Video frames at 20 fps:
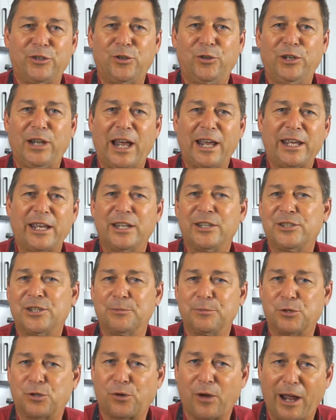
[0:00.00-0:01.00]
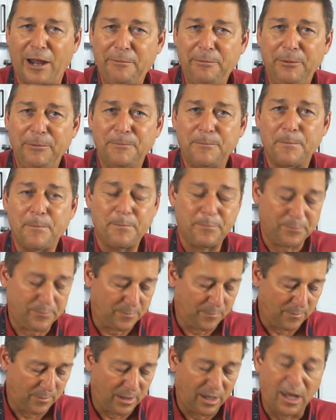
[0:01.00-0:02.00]
to like and subscribe,
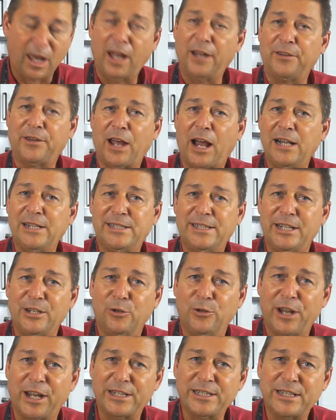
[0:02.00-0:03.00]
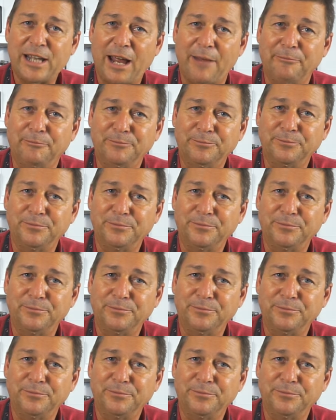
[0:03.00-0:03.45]
and I'll see you next time.